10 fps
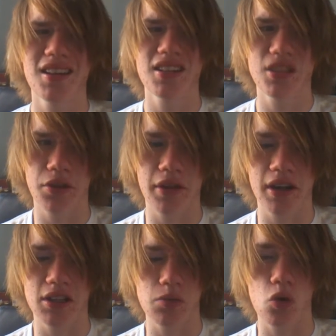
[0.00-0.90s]
So then
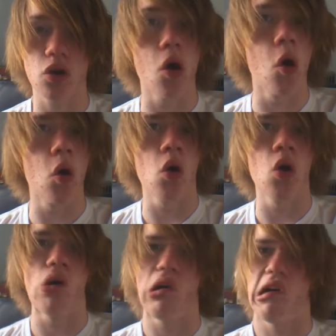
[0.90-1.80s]
I had to walk
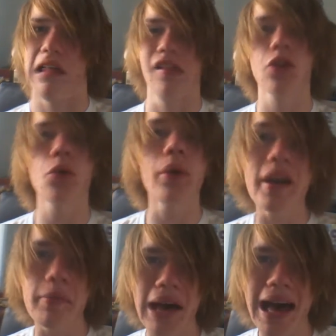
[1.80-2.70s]
all the
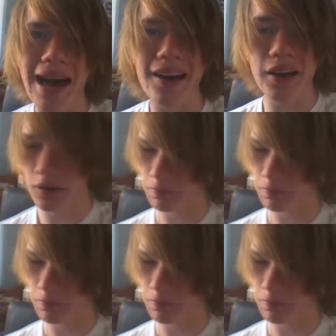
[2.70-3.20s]
way back.